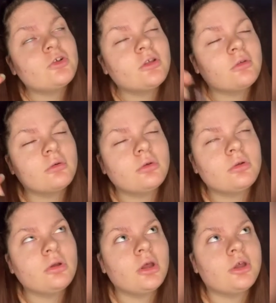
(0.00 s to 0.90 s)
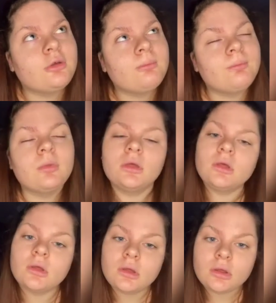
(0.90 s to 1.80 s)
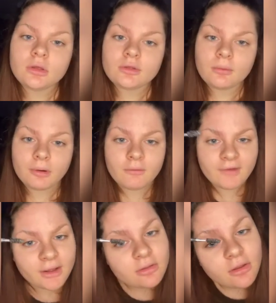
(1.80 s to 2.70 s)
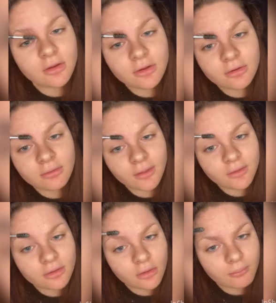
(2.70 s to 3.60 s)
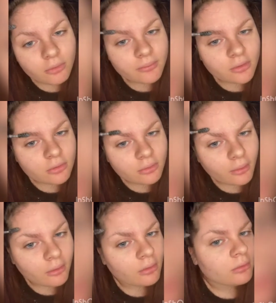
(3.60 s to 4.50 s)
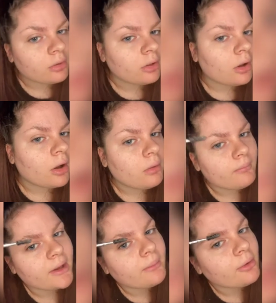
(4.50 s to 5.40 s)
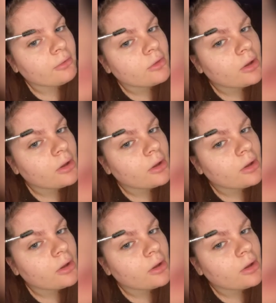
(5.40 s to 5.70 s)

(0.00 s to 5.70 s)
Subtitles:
a good soap brow effect. Like this at the moment, it's looking like a lot on my eyebrows.